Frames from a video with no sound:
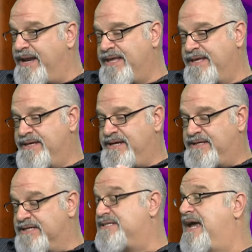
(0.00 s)
But it
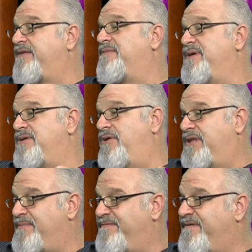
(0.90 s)
doesn't have to be dirty
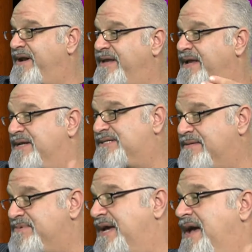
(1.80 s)
to be funny, and
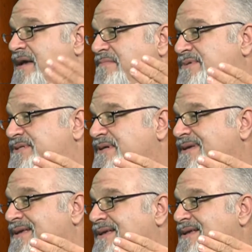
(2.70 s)
sometimes
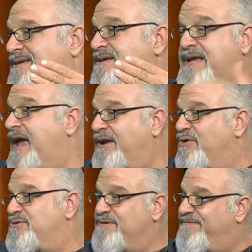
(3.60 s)
you can go
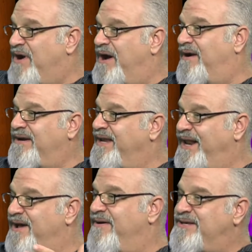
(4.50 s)
too far, you know.